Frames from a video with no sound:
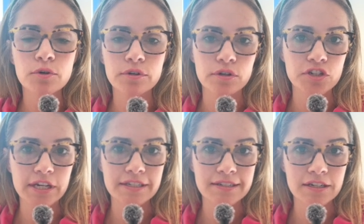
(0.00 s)

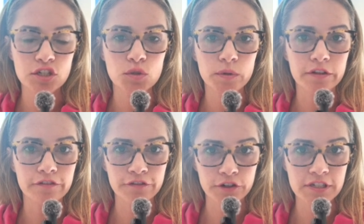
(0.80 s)
crochet stitch is one of the
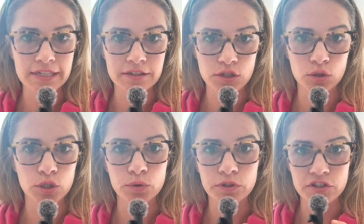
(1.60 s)
first things you
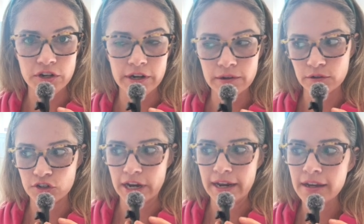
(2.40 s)
learn when you start out
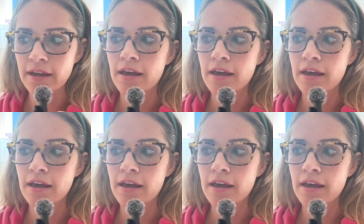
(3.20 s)
crocheting.